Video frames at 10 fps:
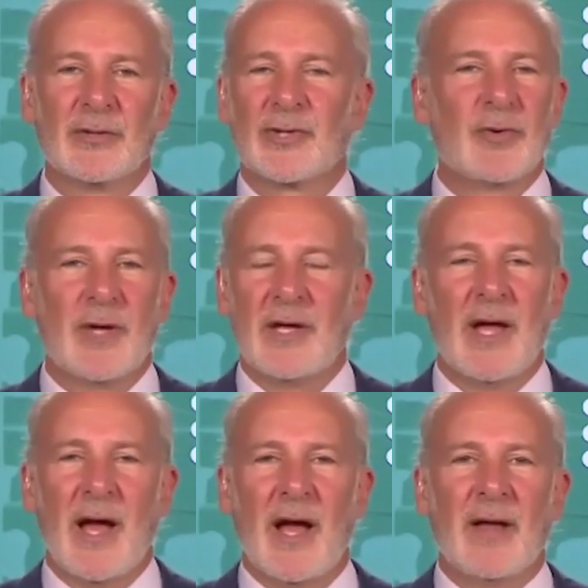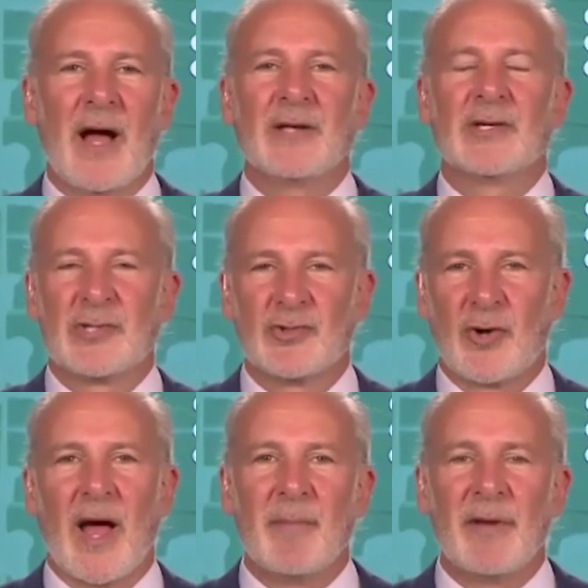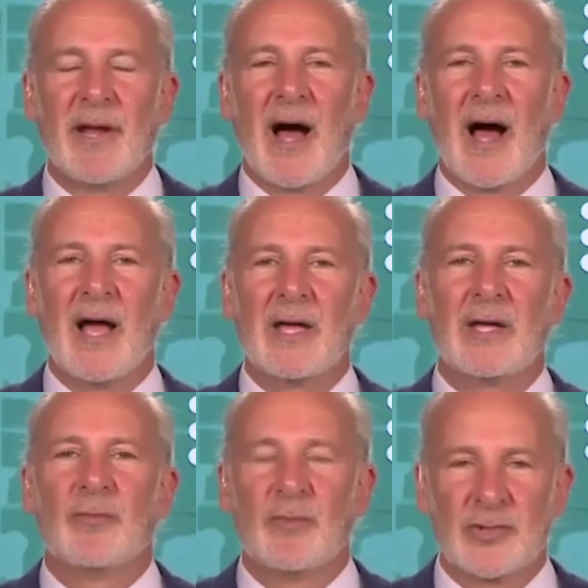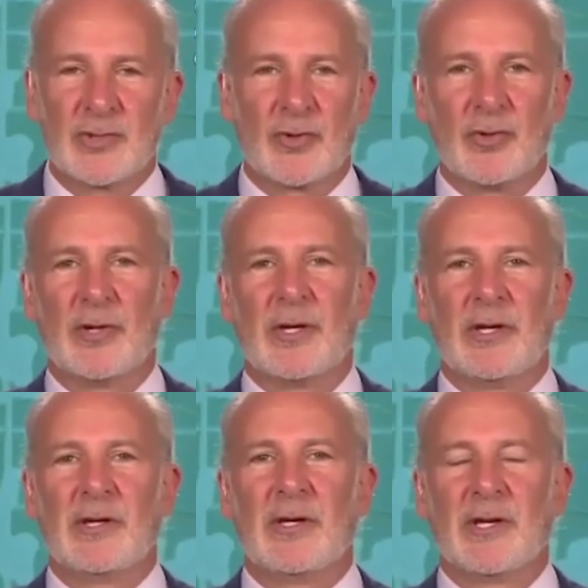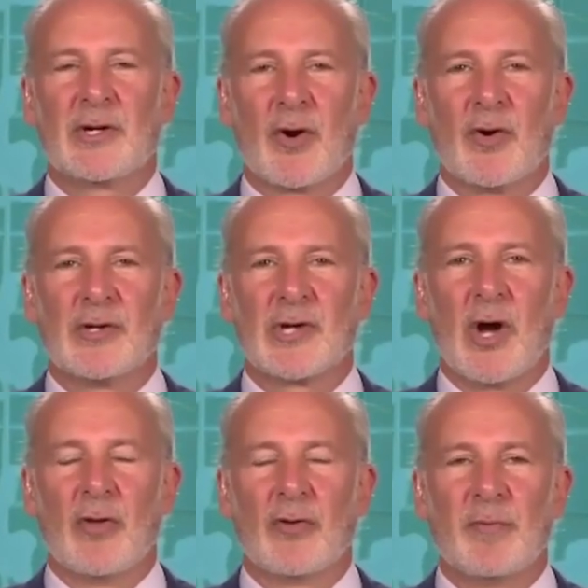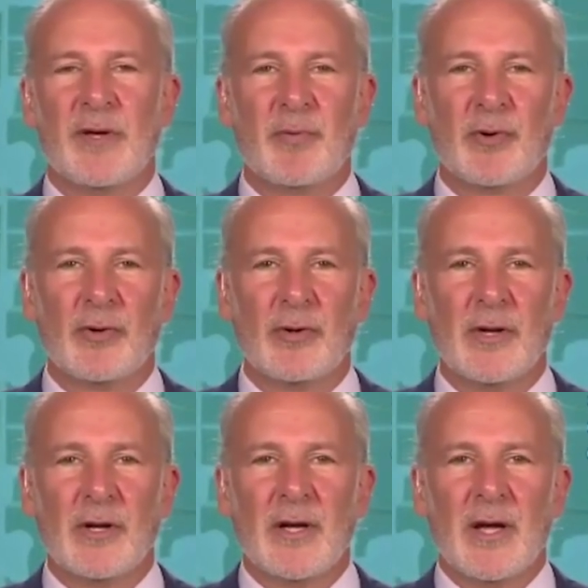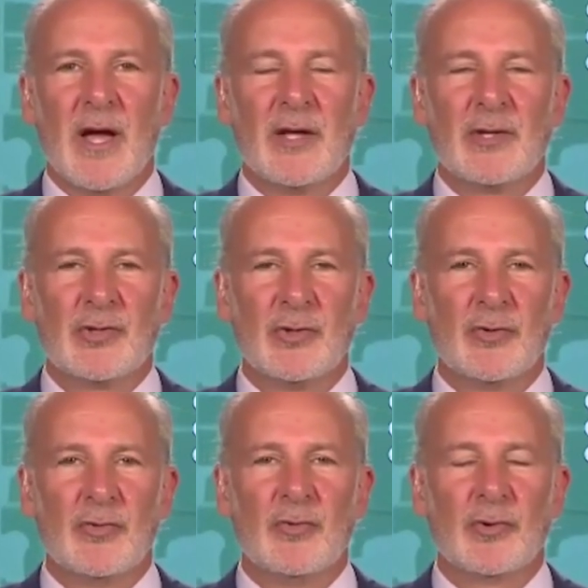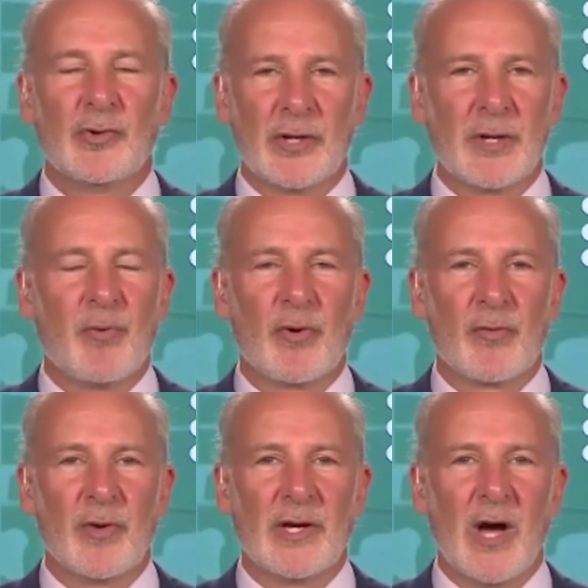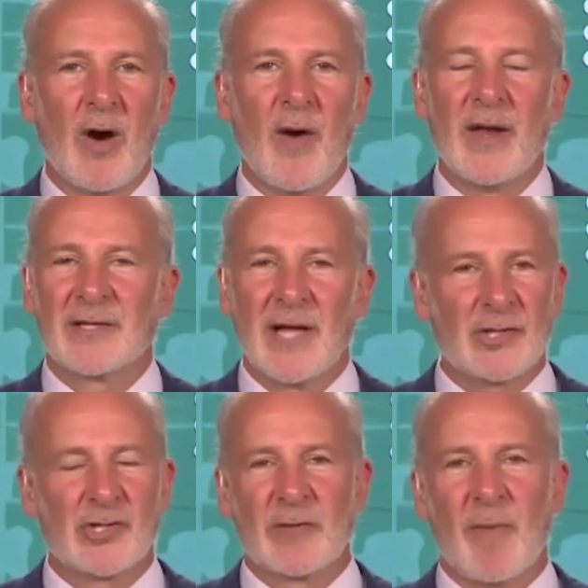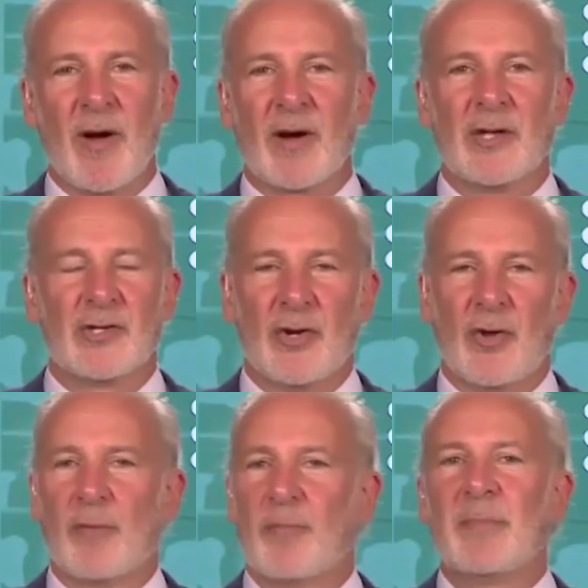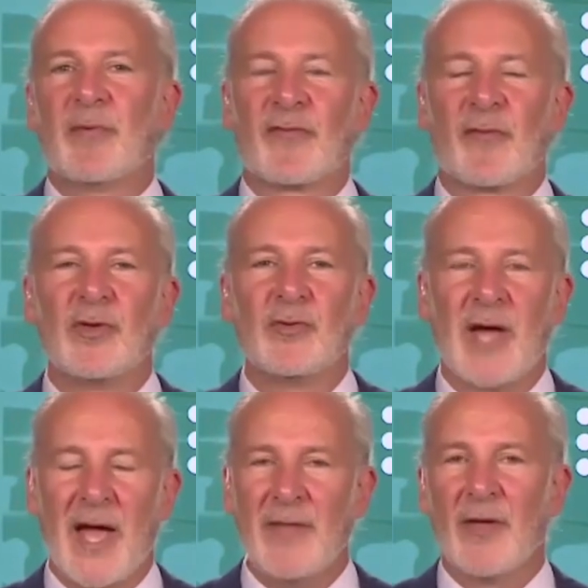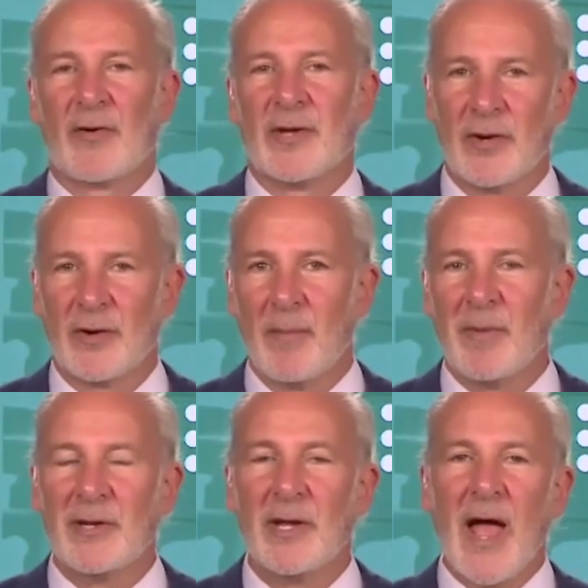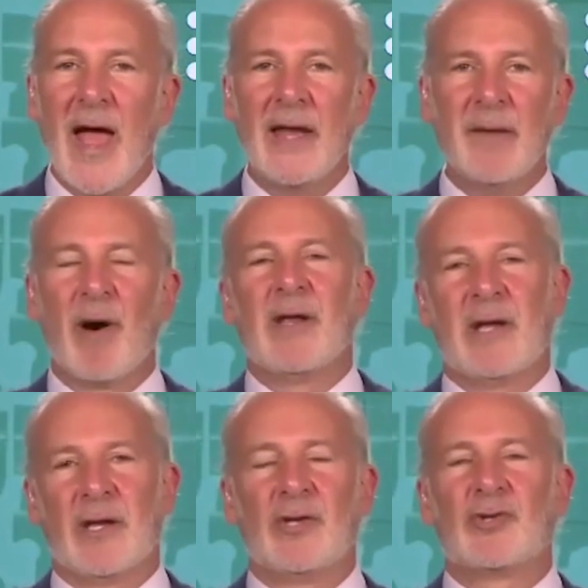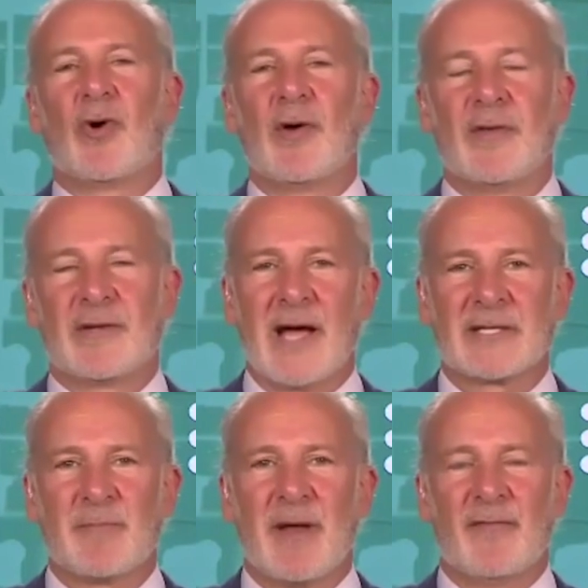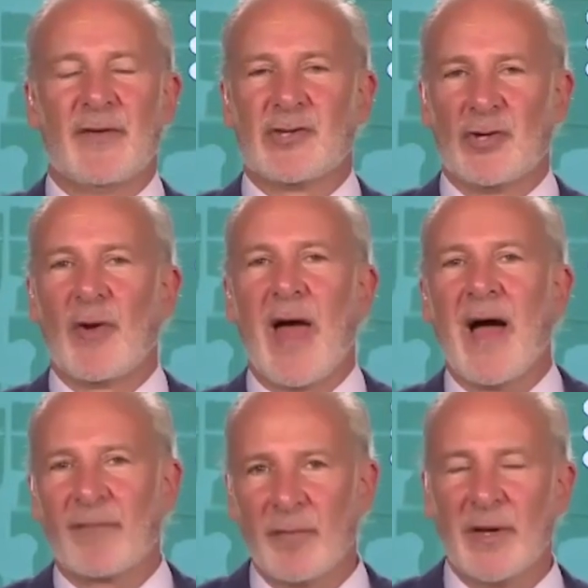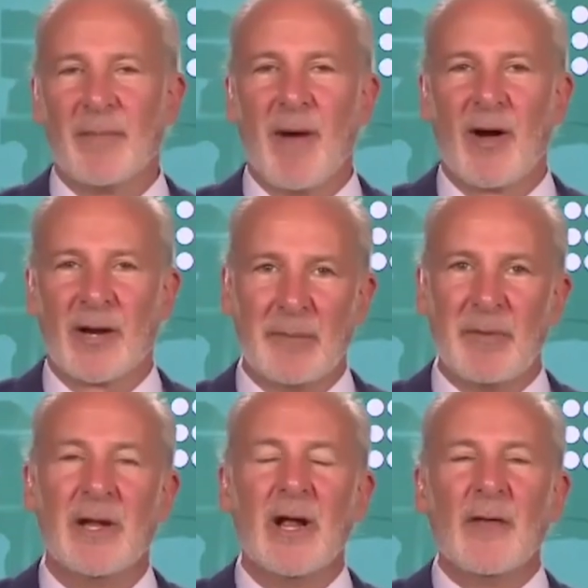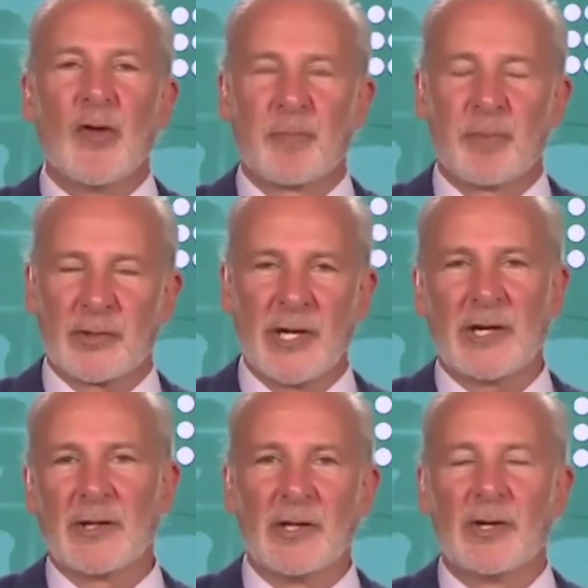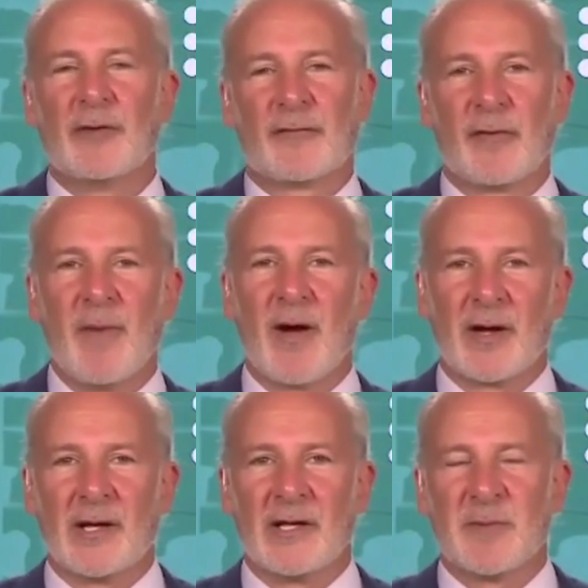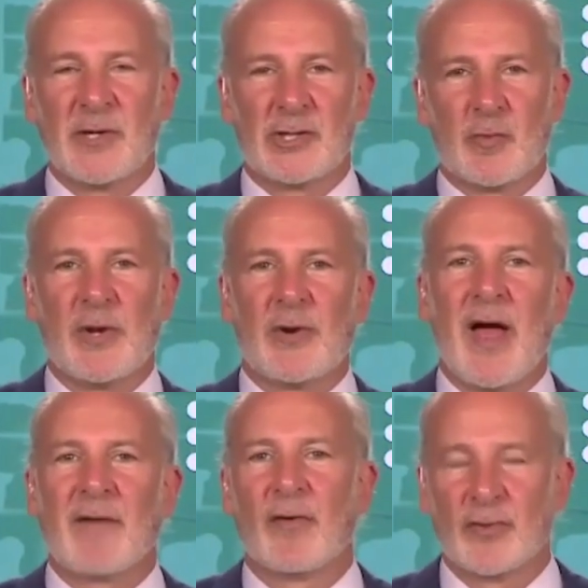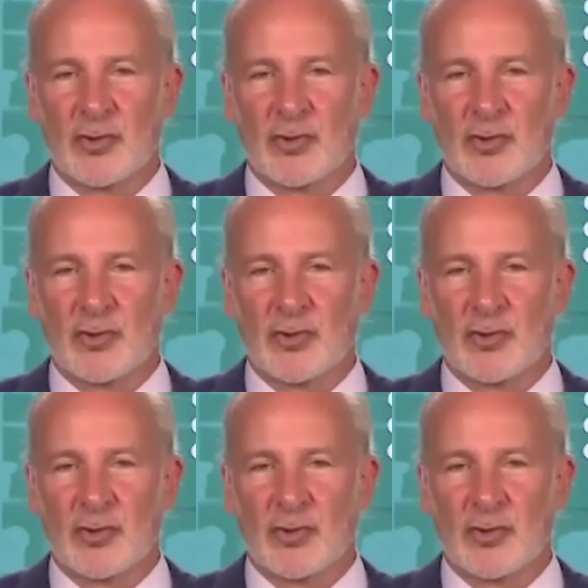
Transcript: So I just enjoyed it. I mean, I would certainly encourage other people to look at Puerto Rico, and it's not just Americans. There are people from the UK that are here. I mean, anybody can enjoy the tax benefits. You don't have to be an American. I mean, they're particularly good for Americans because we don't have other